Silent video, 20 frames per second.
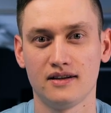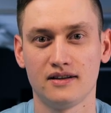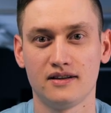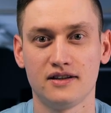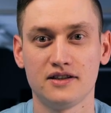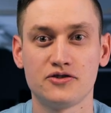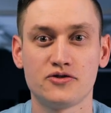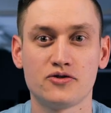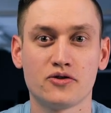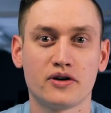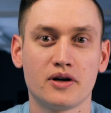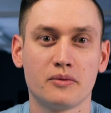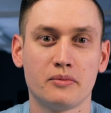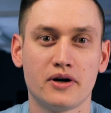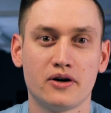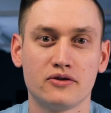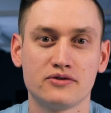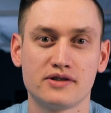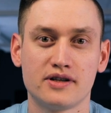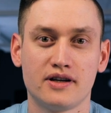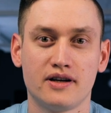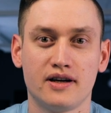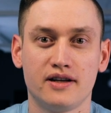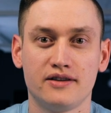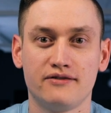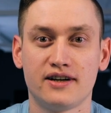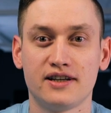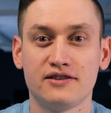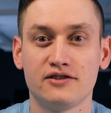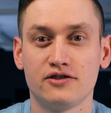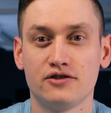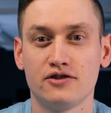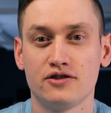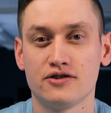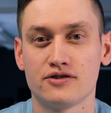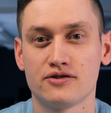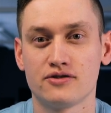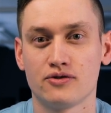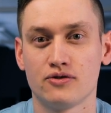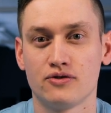Let's talk about the
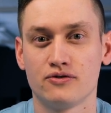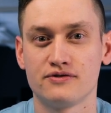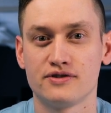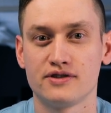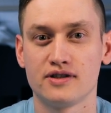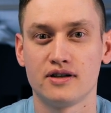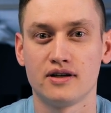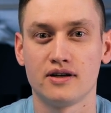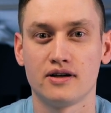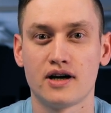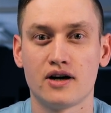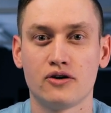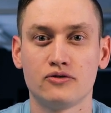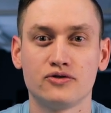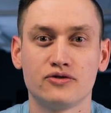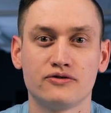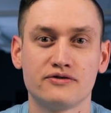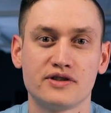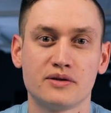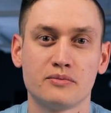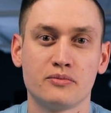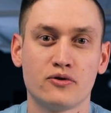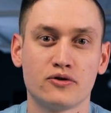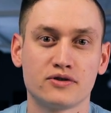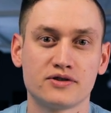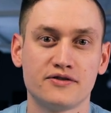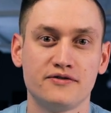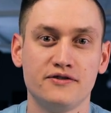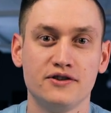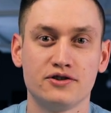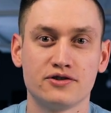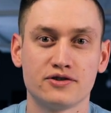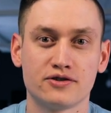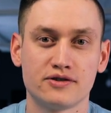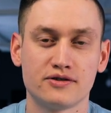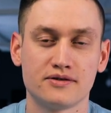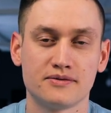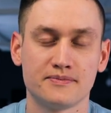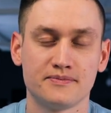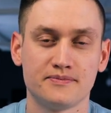advantages of the out-of-the-box
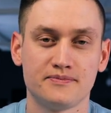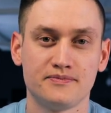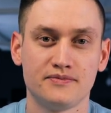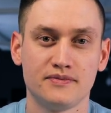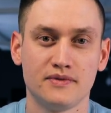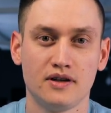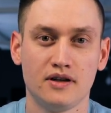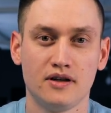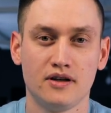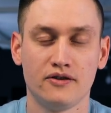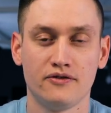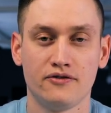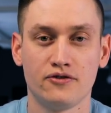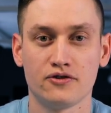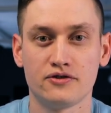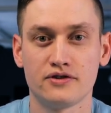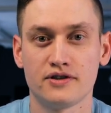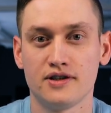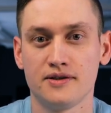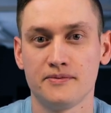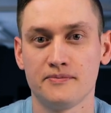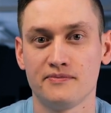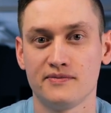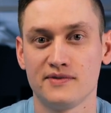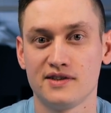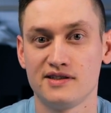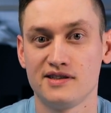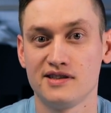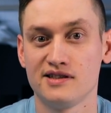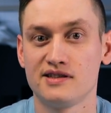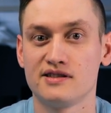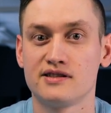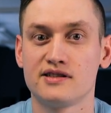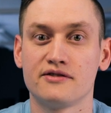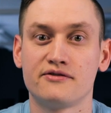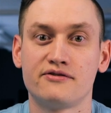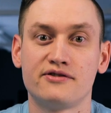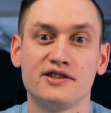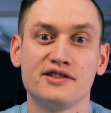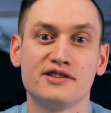features. Firstly, this is
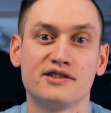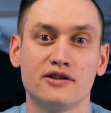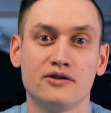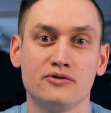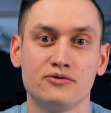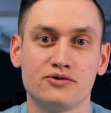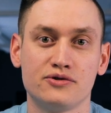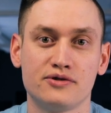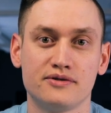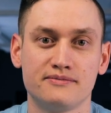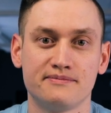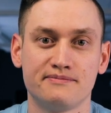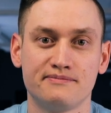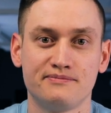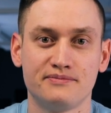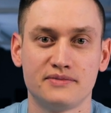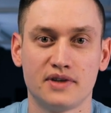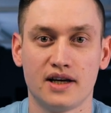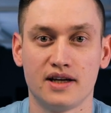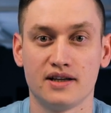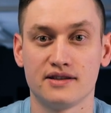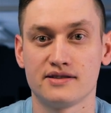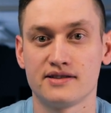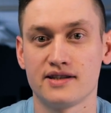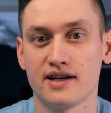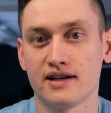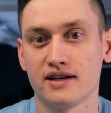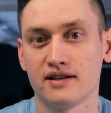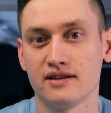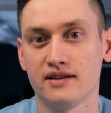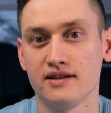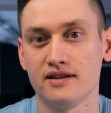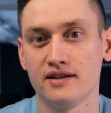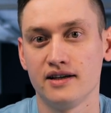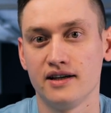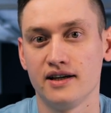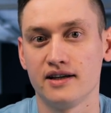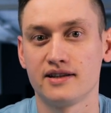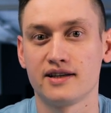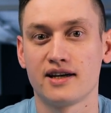a free solution. And secondly,
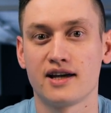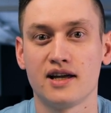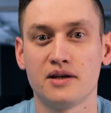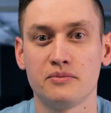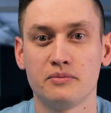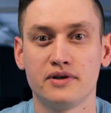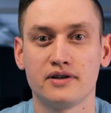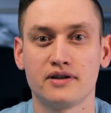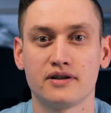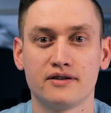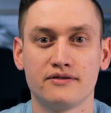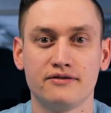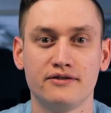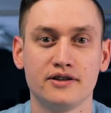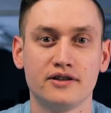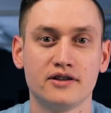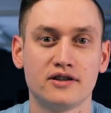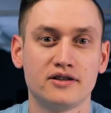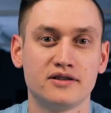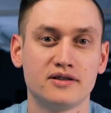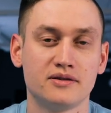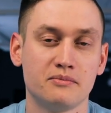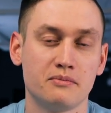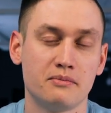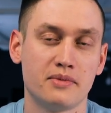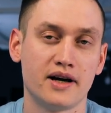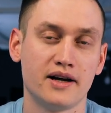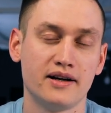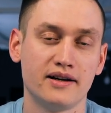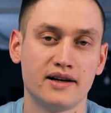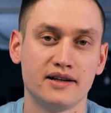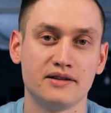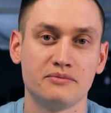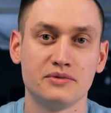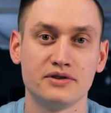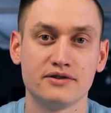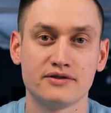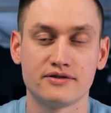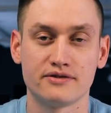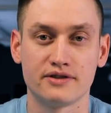it can be configured by
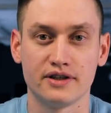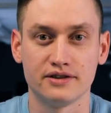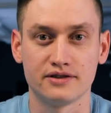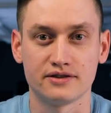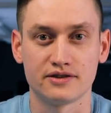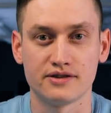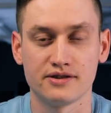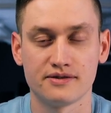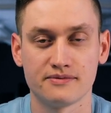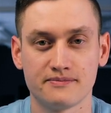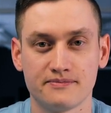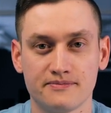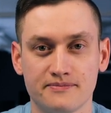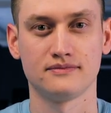administrators.